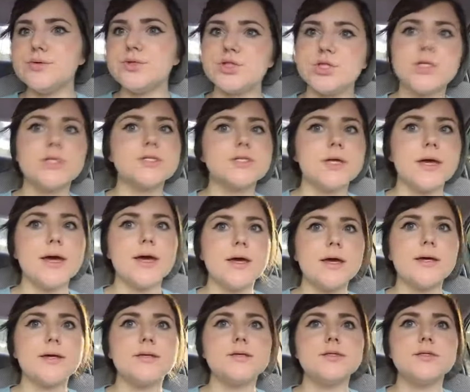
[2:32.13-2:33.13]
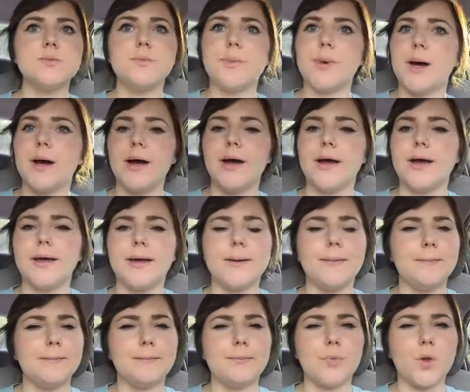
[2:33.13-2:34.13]
she says, but
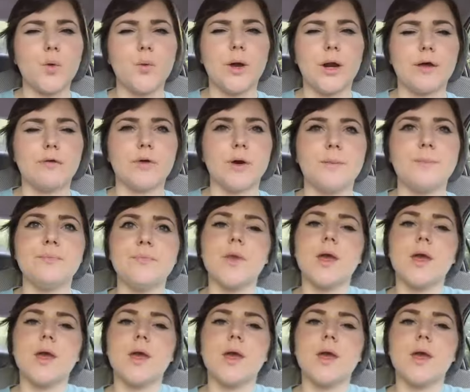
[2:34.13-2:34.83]
whatever.